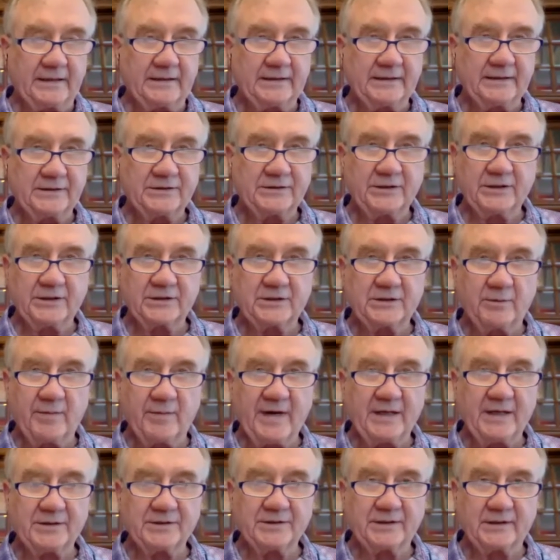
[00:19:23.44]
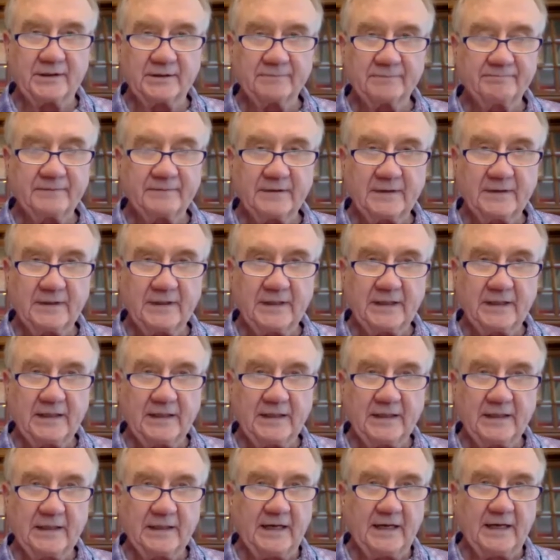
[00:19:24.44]
is just amazing.
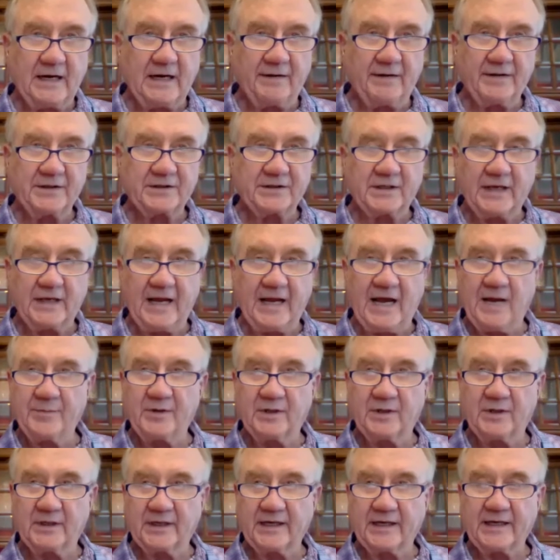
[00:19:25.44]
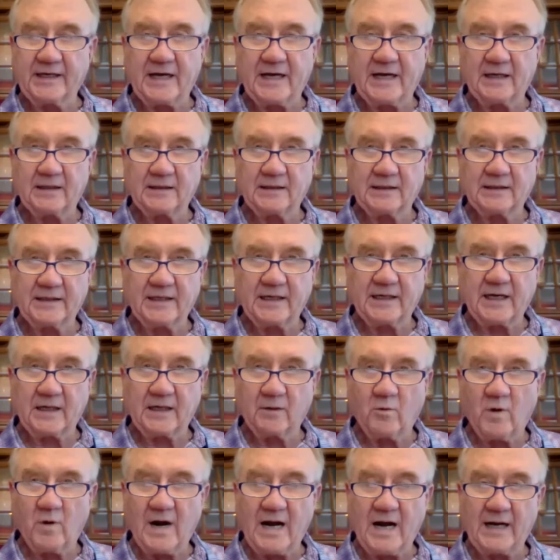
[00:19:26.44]
How this could happen and get out
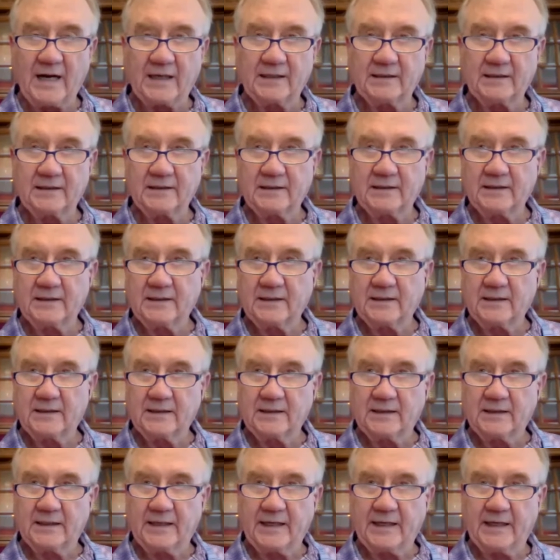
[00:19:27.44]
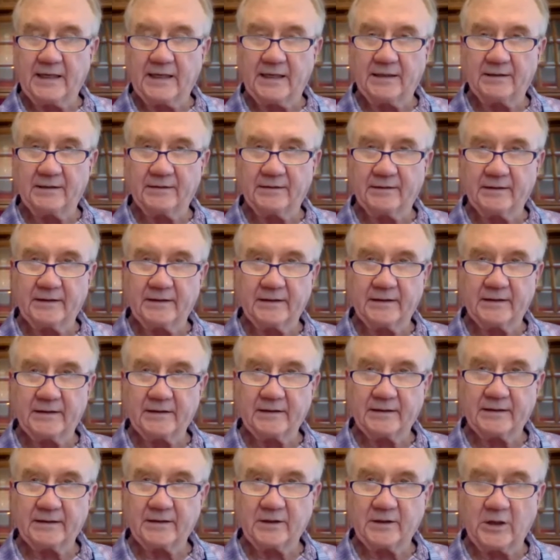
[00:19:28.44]
of whack, and
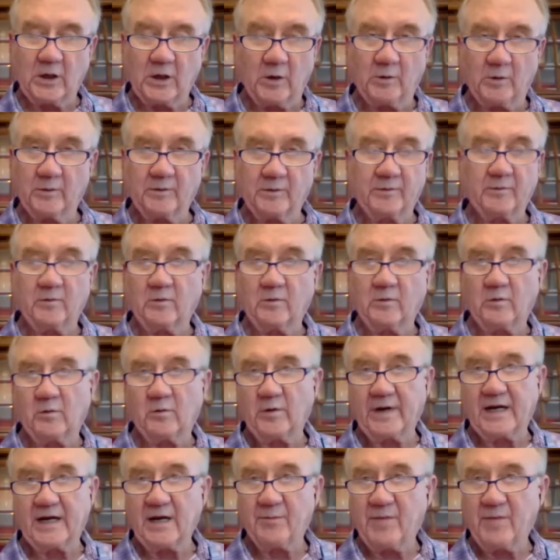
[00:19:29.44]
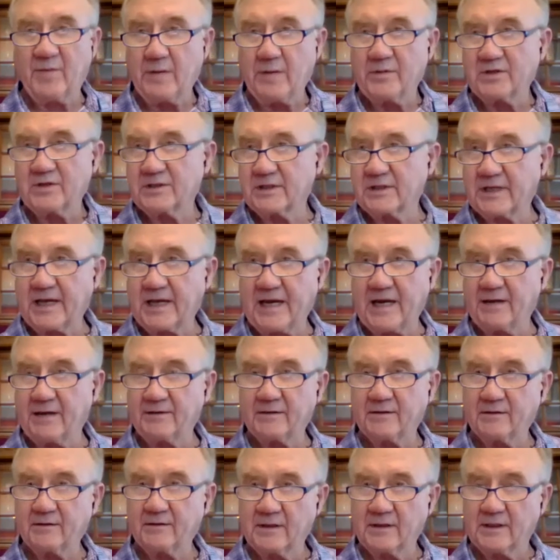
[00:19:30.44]
you know, we got babies that
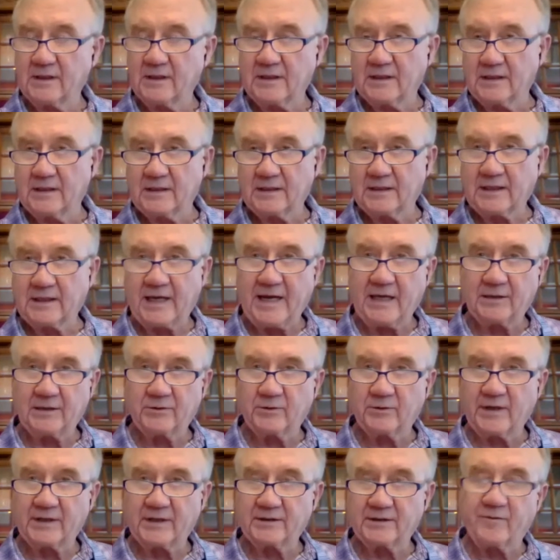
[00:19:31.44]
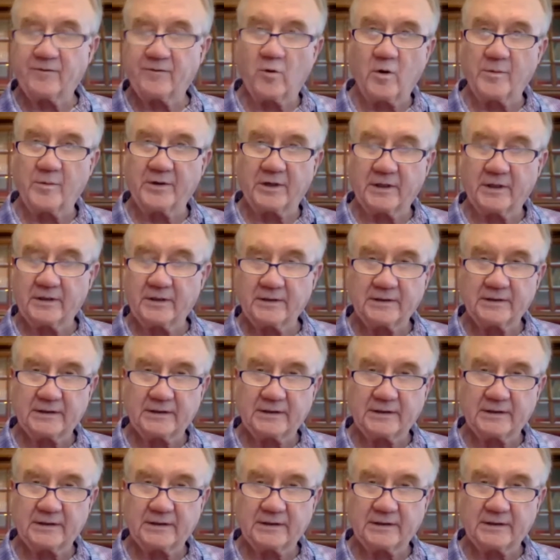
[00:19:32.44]
can't drink the formula.